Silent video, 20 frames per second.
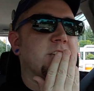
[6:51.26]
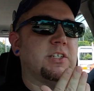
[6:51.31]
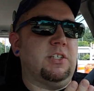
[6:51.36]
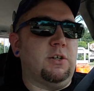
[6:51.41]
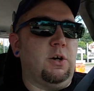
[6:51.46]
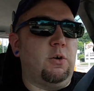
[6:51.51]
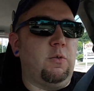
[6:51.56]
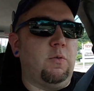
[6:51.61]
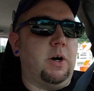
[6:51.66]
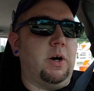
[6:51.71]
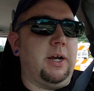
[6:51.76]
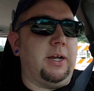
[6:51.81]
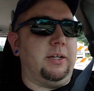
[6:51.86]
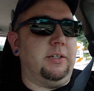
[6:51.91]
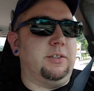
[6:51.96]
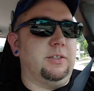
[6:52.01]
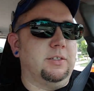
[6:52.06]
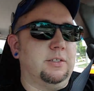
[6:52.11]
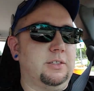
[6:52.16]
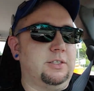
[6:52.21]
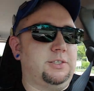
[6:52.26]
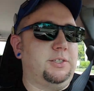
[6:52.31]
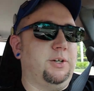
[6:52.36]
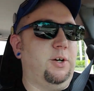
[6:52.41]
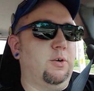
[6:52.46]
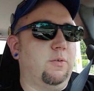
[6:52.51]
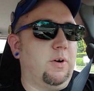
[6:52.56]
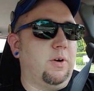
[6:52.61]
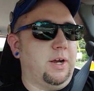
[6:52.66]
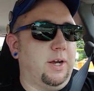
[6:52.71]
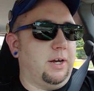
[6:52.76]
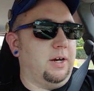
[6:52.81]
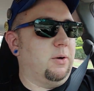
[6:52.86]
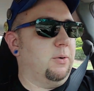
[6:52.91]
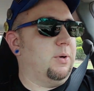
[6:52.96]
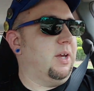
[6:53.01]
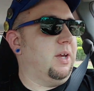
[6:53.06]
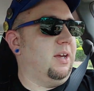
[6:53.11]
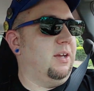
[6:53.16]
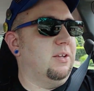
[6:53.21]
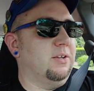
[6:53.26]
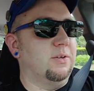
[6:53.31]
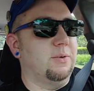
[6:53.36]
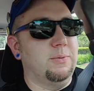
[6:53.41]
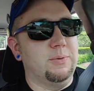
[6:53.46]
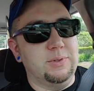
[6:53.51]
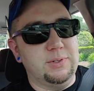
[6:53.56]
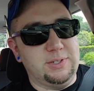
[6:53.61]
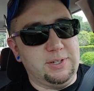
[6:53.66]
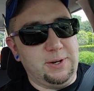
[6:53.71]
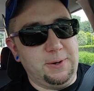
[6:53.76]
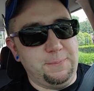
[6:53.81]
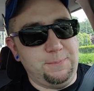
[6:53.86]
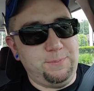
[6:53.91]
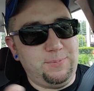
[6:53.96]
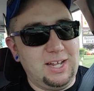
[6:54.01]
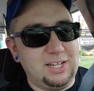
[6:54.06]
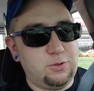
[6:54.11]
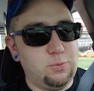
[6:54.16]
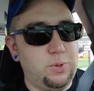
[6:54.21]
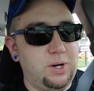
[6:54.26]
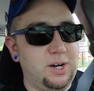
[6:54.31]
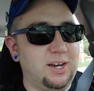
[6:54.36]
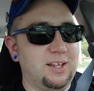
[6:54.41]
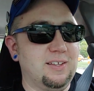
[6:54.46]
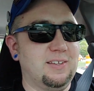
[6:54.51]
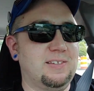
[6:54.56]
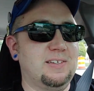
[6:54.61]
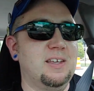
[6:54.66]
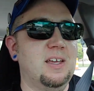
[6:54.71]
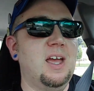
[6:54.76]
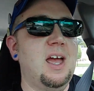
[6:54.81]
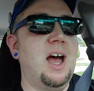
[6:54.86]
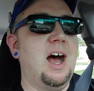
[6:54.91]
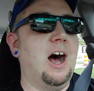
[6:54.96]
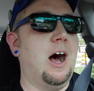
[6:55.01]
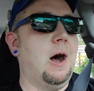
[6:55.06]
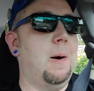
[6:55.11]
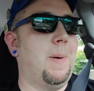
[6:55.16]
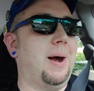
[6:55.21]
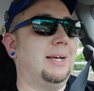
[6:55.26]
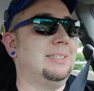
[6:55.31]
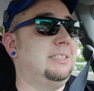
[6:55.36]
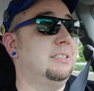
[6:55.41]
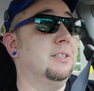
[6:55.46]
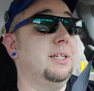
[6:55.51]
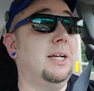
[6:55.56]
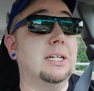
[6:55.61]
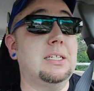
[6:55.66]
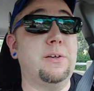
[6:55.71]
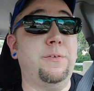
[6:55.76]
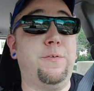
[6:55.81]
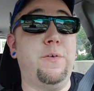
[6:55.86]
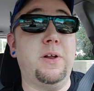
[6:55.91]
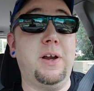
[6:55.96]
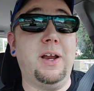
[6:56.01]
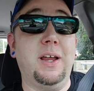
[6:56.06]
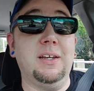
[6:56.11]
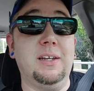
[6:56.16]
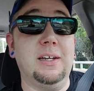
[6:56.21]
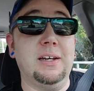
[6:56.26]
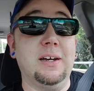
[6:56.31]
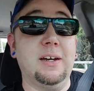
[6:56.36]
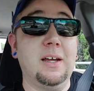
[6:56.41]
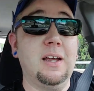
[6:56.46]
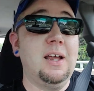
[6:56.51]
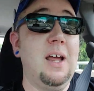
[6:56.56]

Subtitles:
So right. Okay. So that's what it is. I still think it's a fun idea.